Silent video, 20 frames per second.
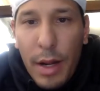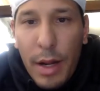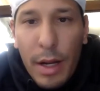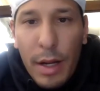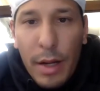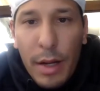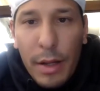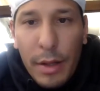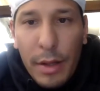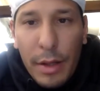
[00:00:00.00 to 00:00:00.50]

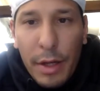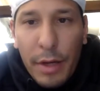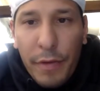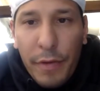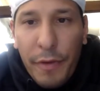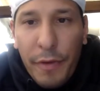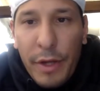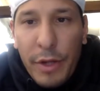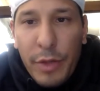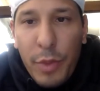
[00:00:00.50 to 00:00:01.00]
I think in
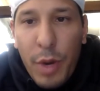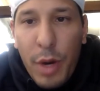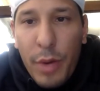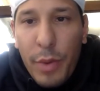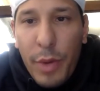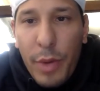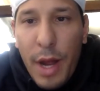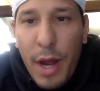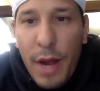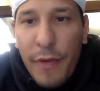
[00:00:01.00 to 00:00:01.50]
phase one,
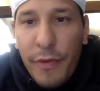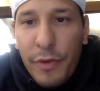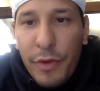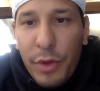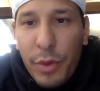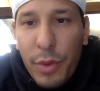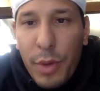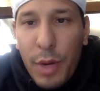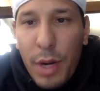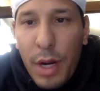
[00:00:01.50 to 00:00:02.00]
we have
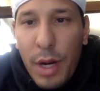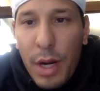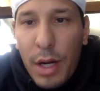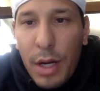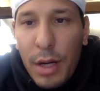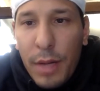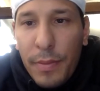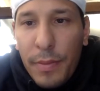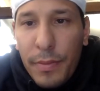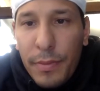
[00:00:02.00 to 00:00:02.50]
to,
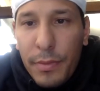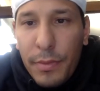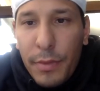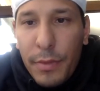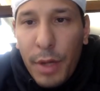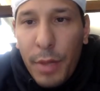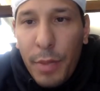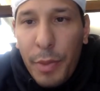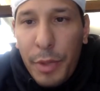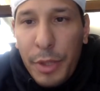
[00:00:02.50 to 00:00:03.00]

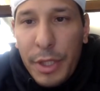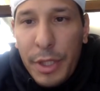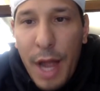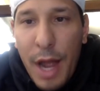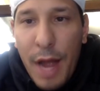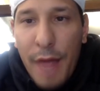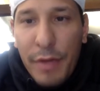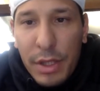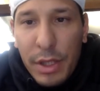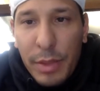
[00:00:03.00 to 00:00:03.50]

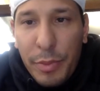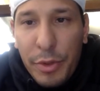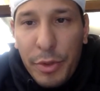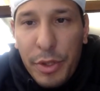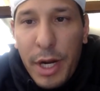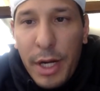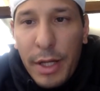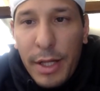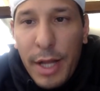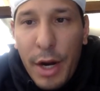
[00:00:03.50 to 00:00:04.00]
obviously
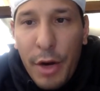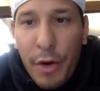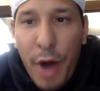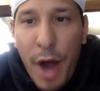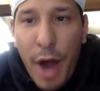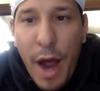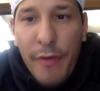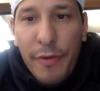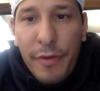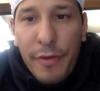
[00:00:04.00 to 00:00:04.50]
protect that
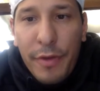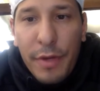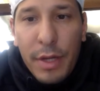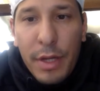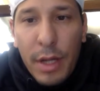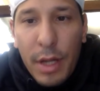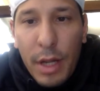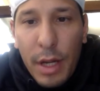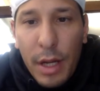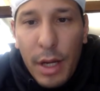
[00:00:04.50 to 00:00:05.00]
graft
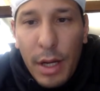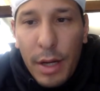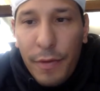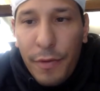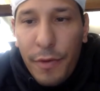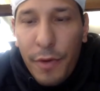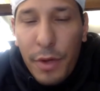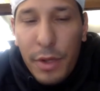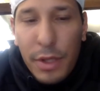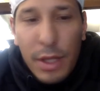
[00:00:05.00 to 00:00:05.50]
and
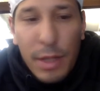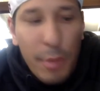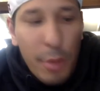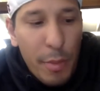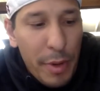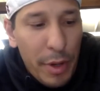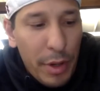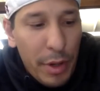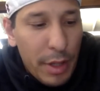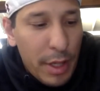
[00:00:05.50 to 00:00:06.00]
focus on
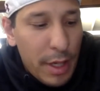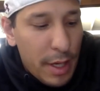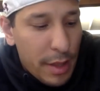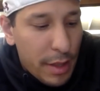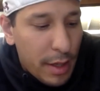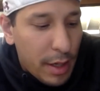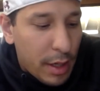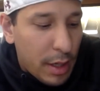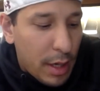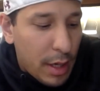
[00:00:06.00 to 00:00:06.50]
mobility. I
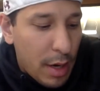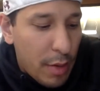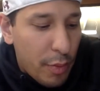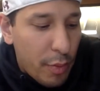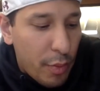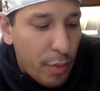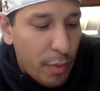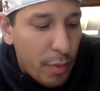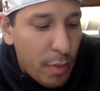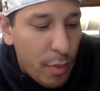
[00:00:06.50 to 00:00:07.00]
think
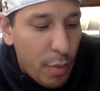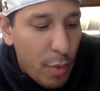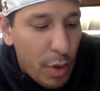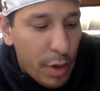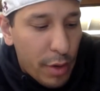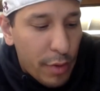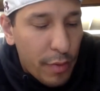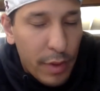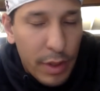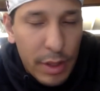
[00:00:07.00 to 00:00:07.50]

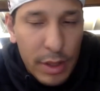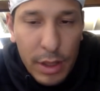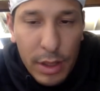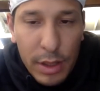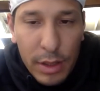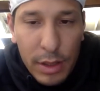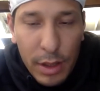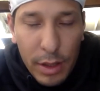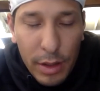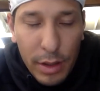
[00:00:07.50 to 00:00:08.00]
one of the
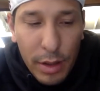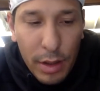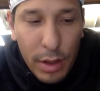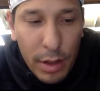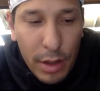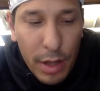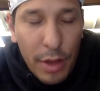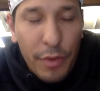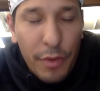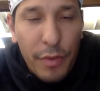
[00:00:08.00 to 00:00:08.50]
reasons, or
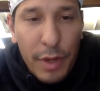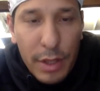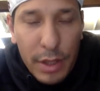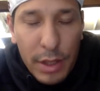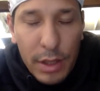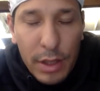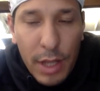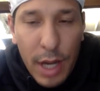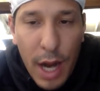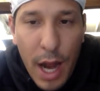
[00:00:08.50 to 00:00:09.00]
another
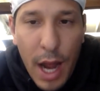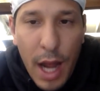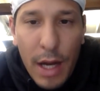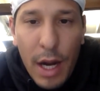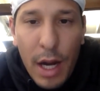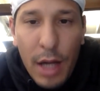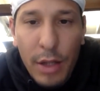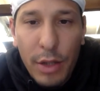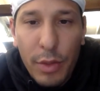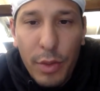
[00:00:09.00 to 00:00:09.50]
reason to add
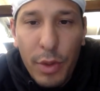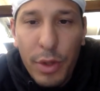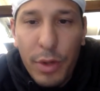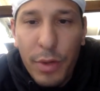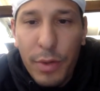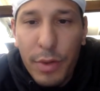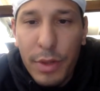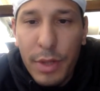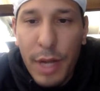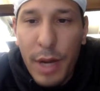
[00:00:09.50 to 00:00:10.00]
on to what
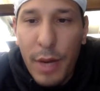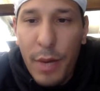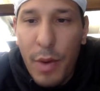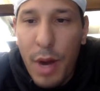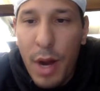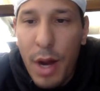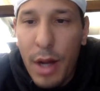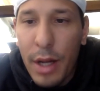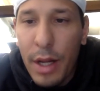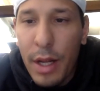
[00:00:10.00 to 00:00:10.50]
you were saying,
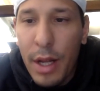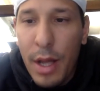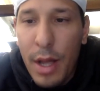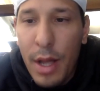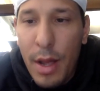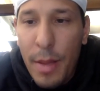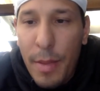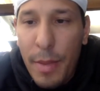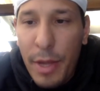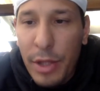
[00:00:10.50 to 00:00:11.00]
why
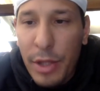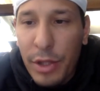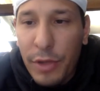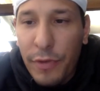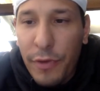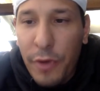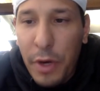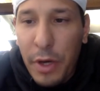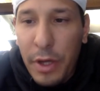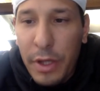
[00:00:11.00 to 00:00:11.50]
patients
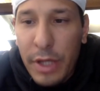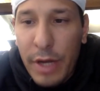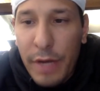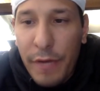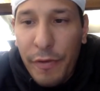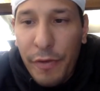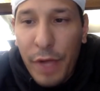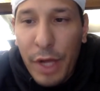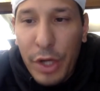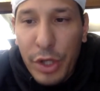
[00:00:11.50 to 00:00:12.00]
focus on
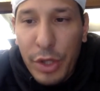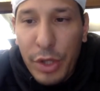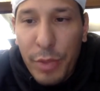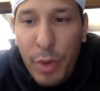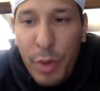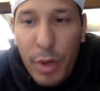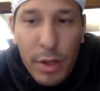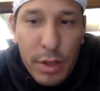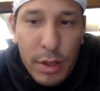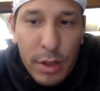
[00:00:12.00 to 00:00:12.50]
flexion
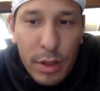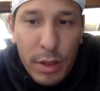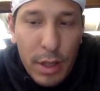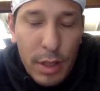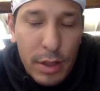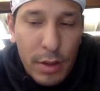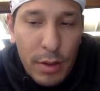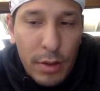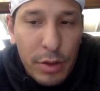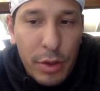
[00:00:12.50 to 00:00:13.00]
more is
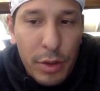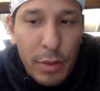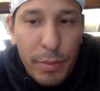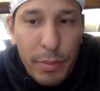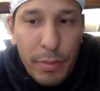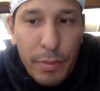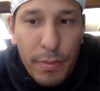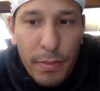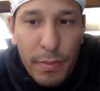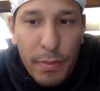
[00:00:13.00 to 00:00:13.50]
it's
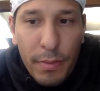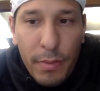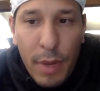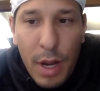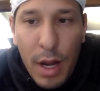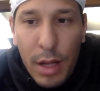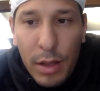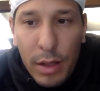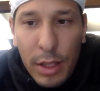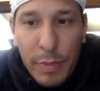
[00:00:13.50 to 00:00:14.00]
also
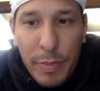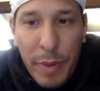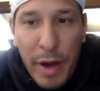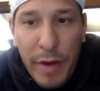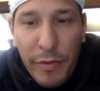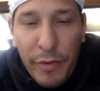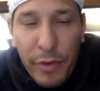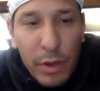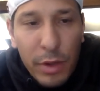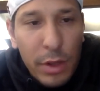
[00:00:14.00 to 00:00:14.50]
less
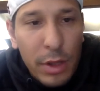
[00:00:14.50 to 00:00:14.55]
painful.